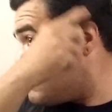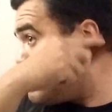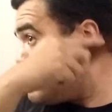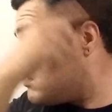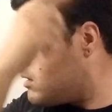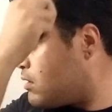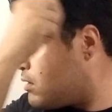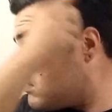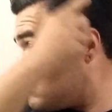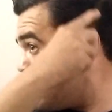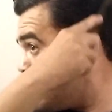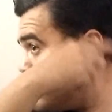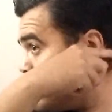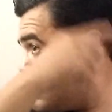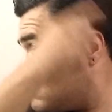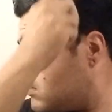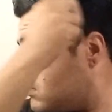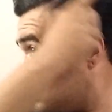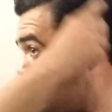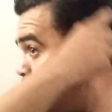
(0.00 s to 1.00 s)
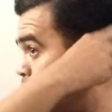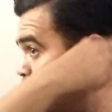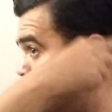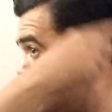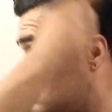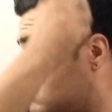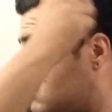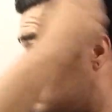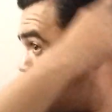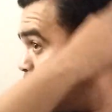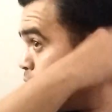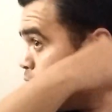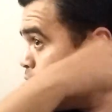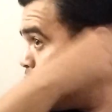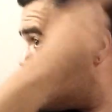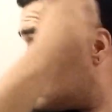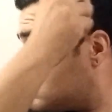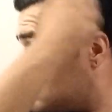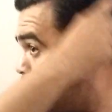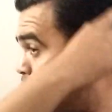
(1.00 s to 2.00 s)

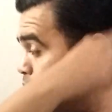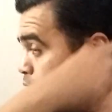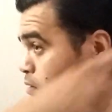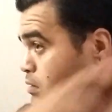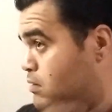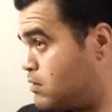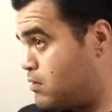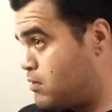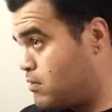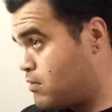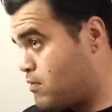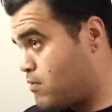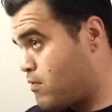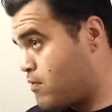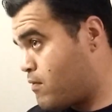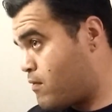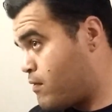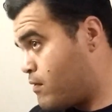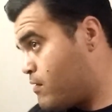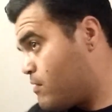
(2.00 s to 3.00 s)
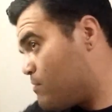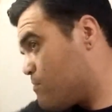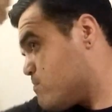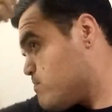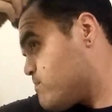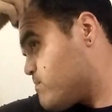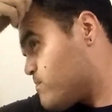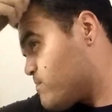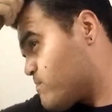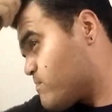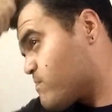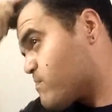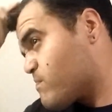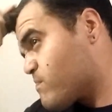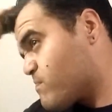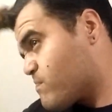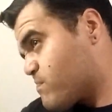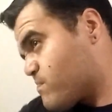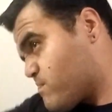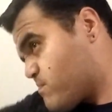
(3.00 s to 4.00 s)

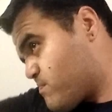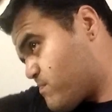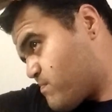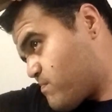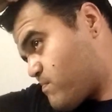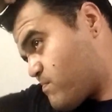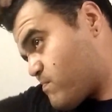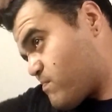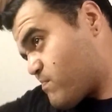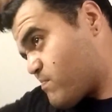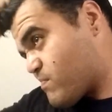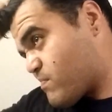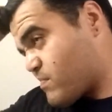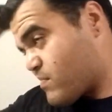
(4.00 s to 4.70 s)
(no one is talking)